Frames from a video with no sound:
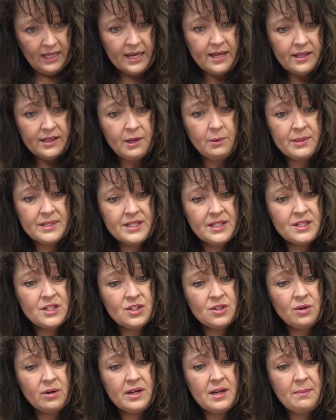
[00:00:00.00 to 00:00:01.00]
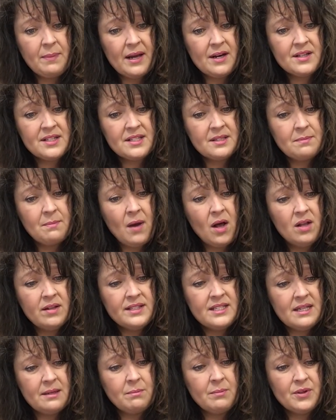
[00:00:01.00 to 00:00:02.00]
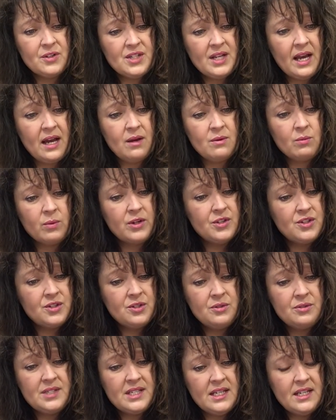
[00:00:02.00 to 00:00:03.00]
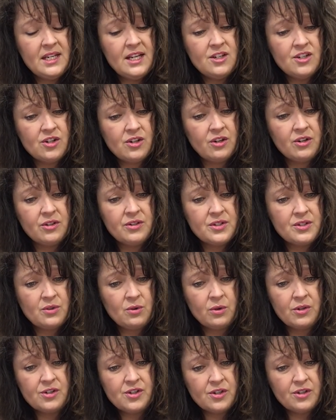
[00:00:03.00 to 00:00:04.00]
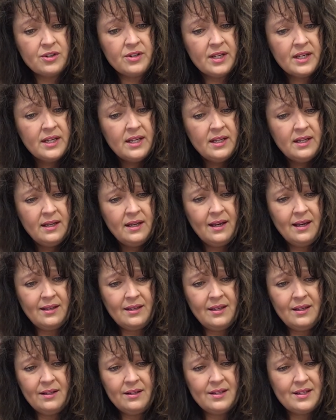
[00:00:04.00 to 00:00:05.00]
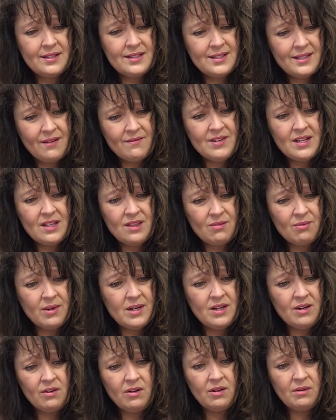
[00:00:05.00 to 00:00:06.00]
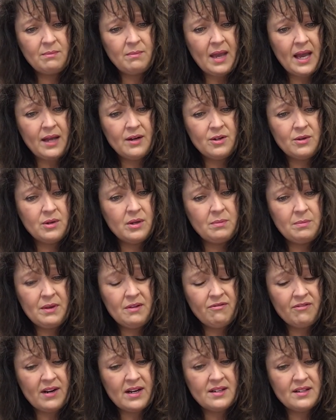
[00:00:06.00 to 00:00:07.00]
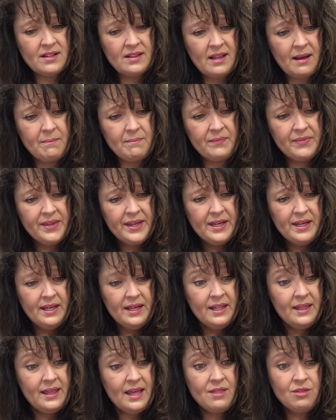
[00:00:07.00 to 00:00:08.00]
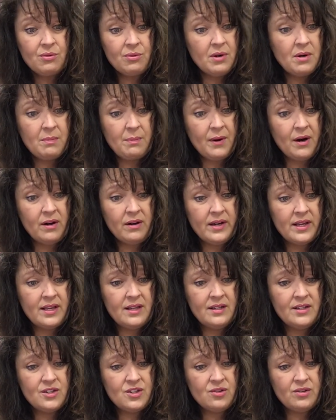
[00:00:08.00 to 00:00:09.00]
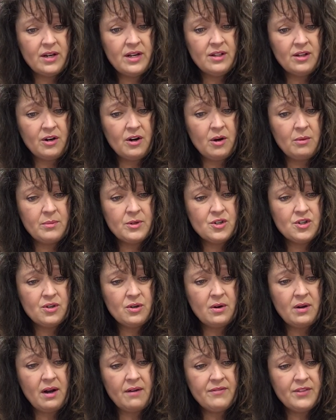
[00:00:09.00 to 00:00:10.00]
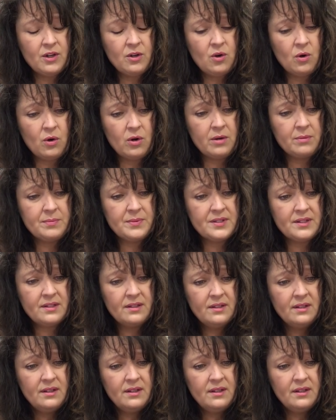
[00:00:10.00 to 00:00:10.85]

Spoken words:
There was a story about a small timber town where 2 teenage girls tortured and killed a 73-year-old man who had befriended them, then threw a party in his trailer home and showed off the corpse.